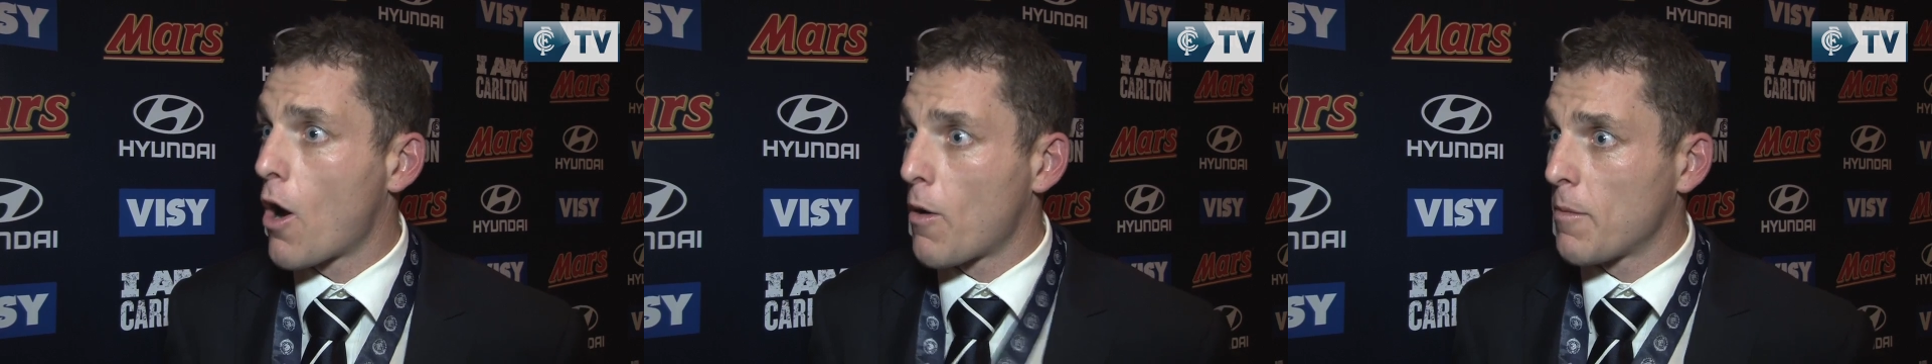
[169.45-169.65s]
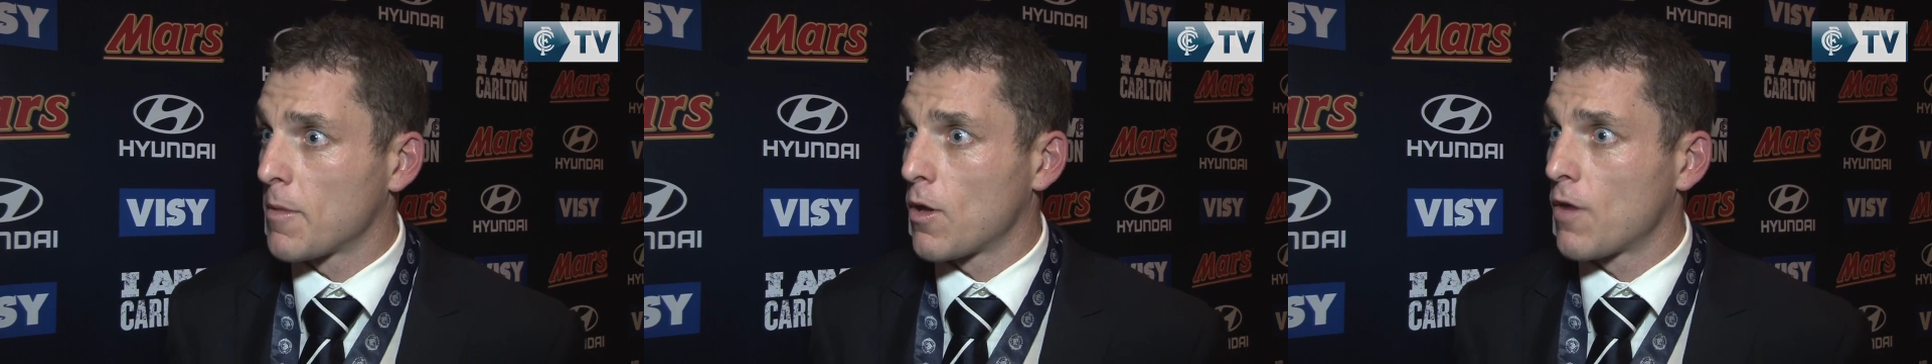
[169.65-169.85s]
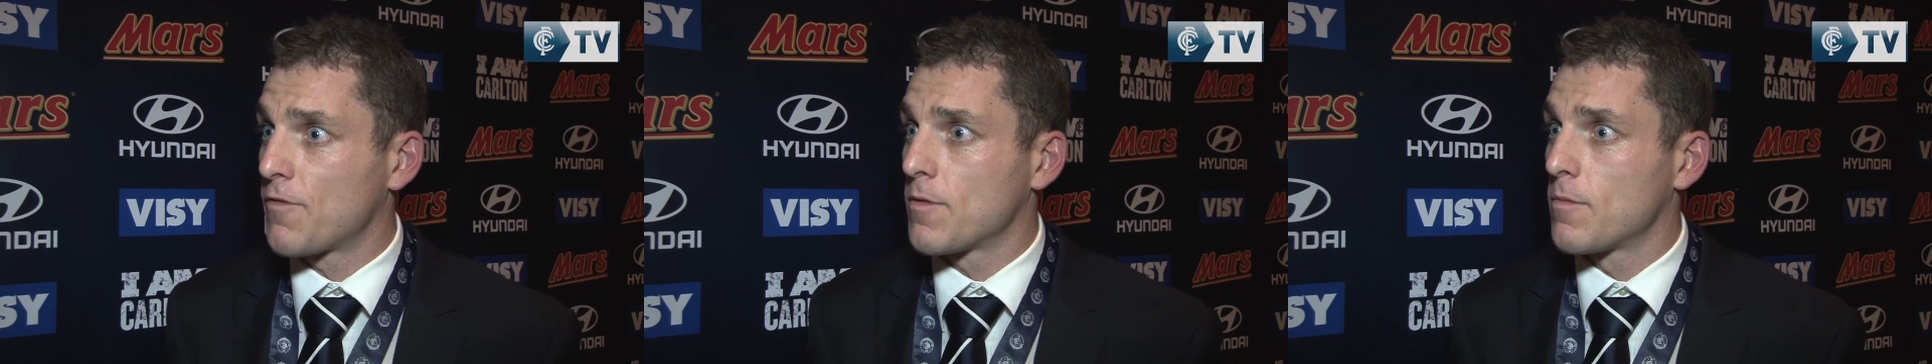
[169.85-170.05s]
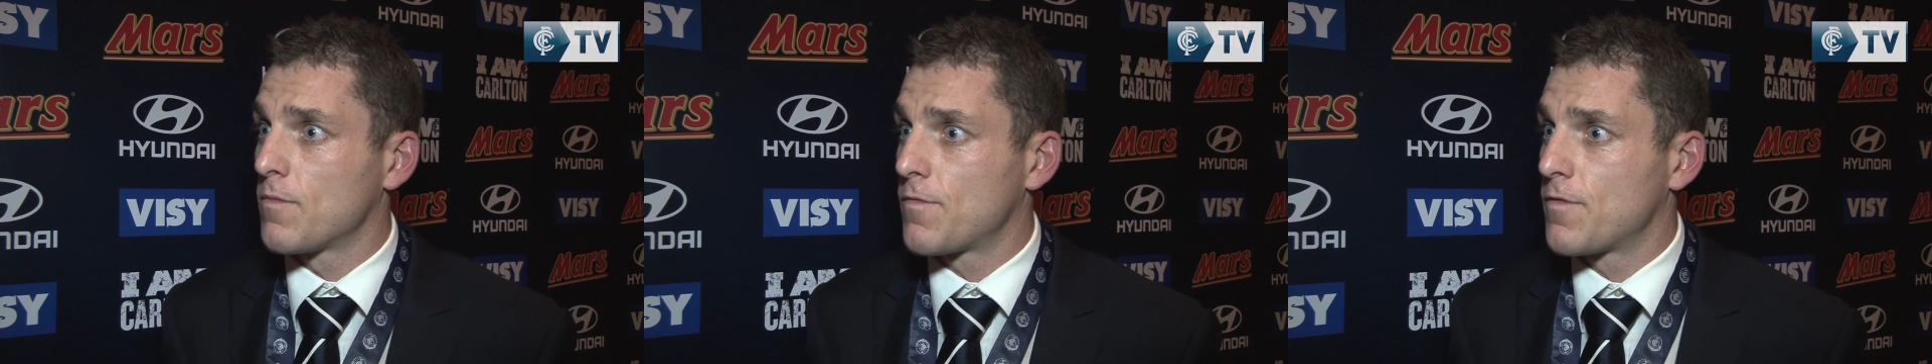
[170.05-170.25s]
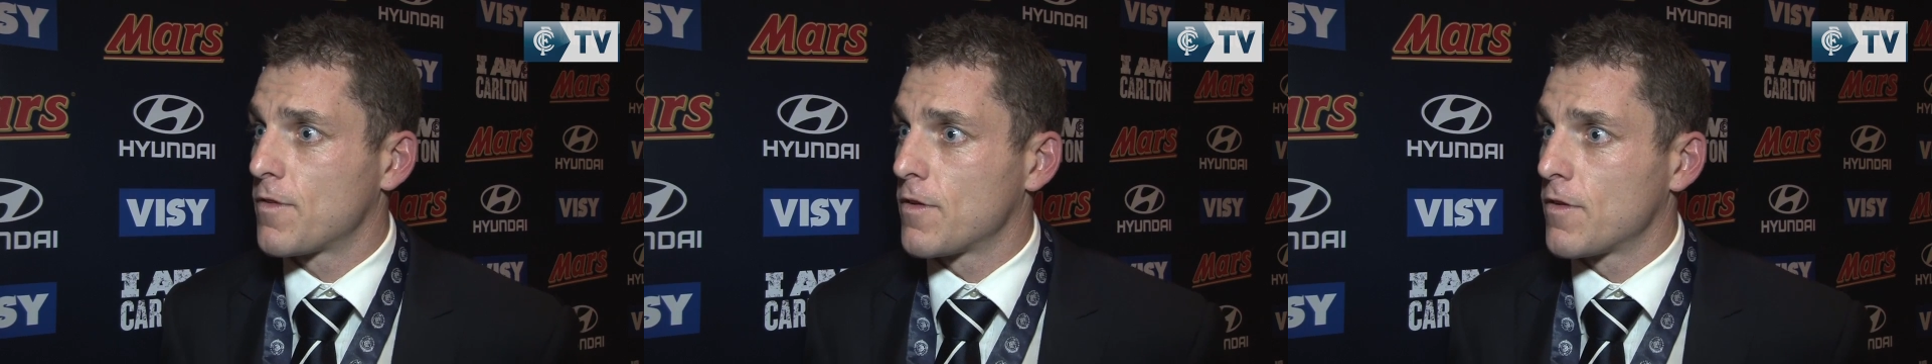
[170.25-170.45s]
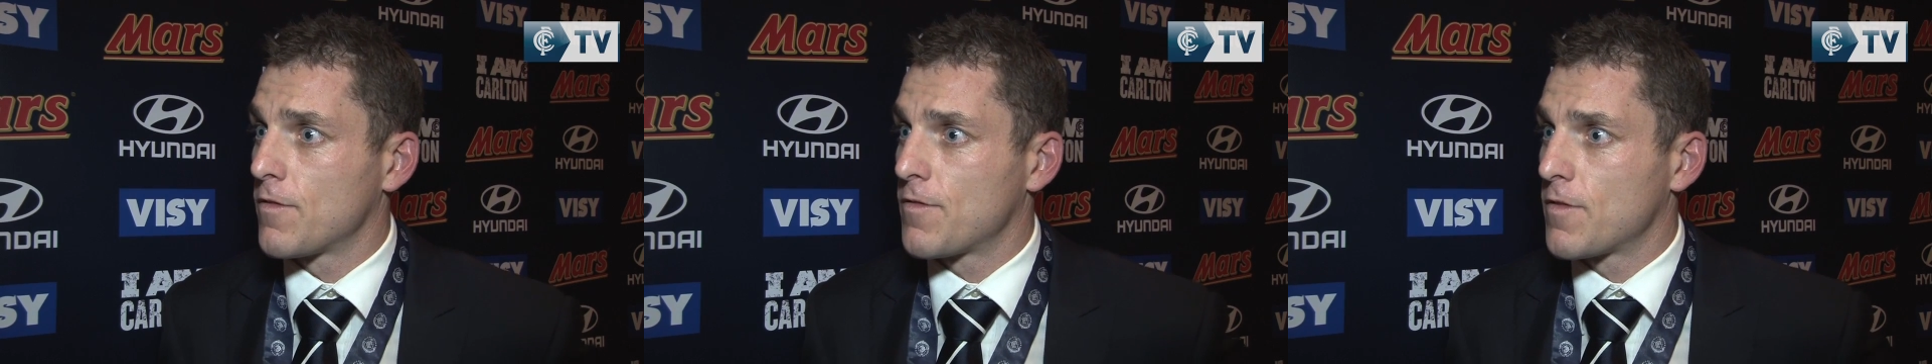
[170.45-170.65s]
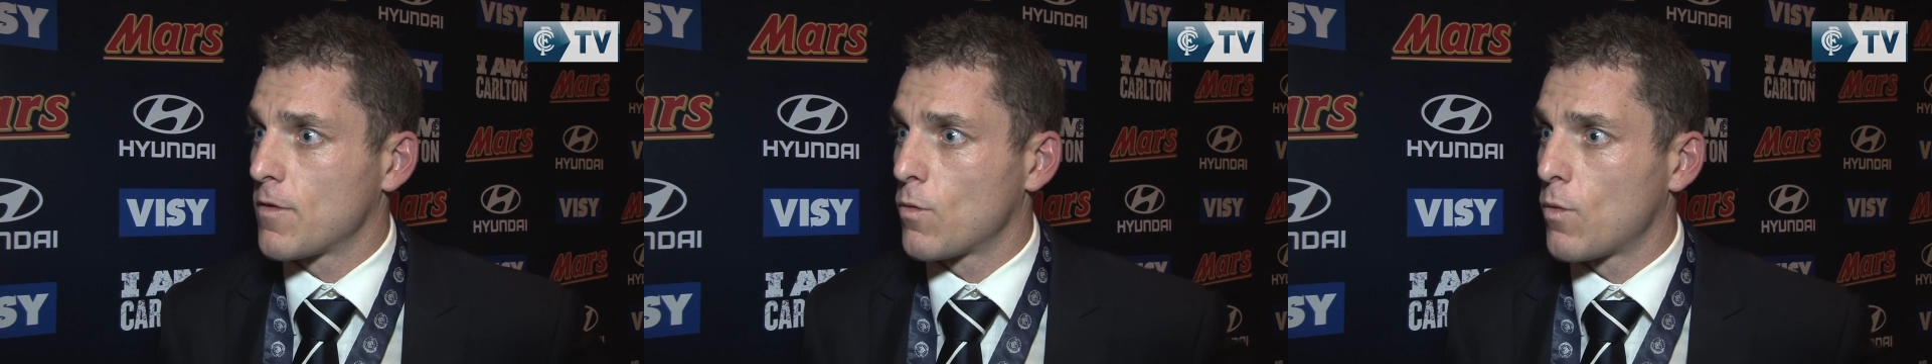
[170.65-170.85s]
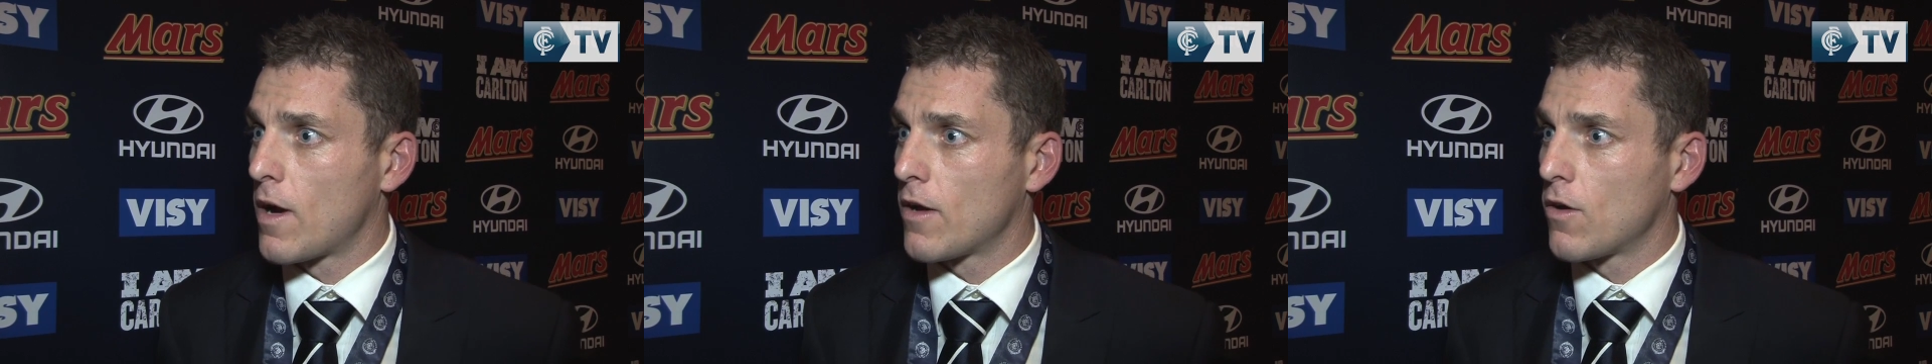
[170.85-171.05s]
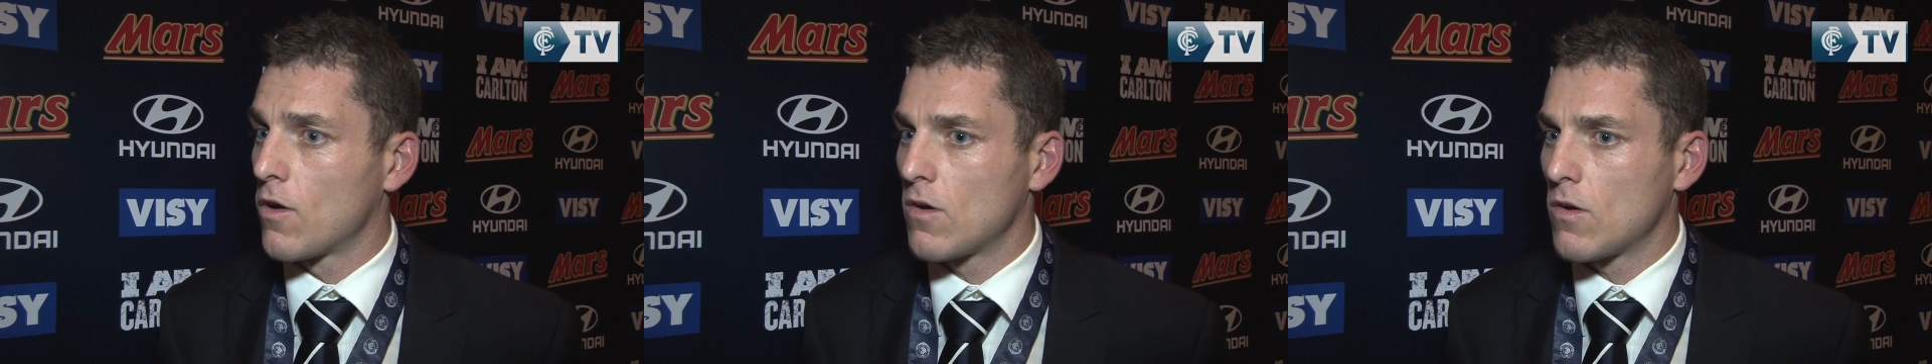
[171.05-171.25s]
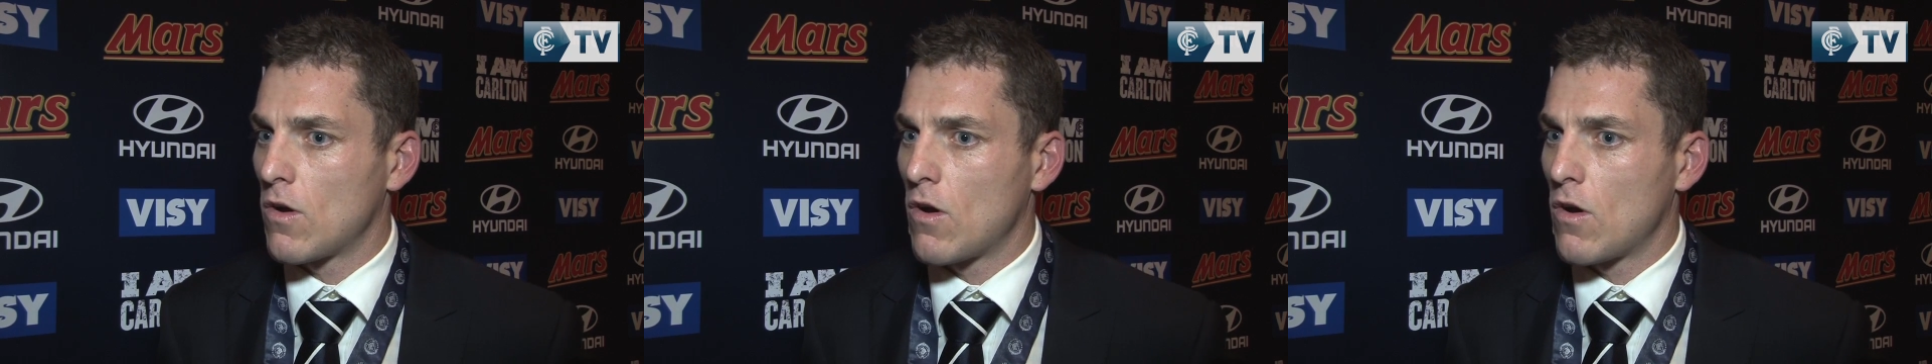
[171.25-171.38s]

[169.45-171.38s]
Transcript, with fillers: owe him a lot for, for, for the way I,